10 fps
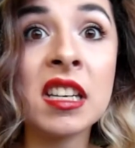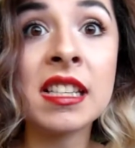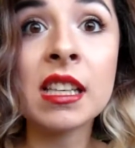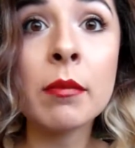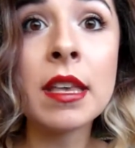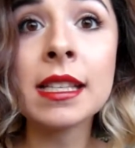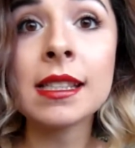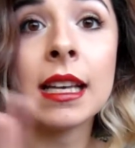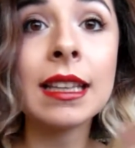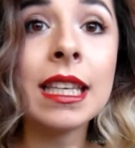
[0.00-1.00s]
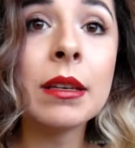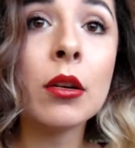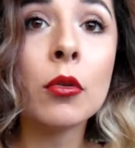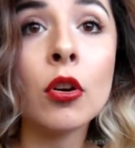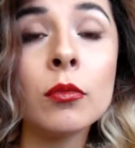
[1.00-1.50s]
in something slightly
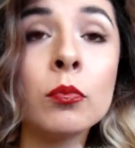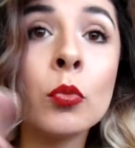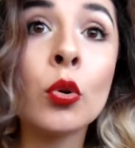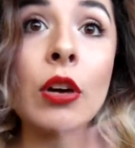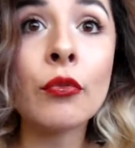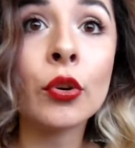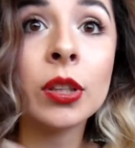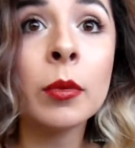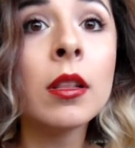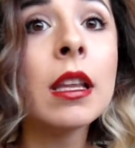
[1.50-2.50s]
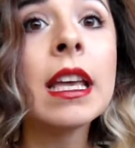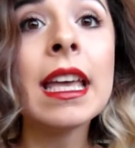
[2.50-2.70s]
on more affordable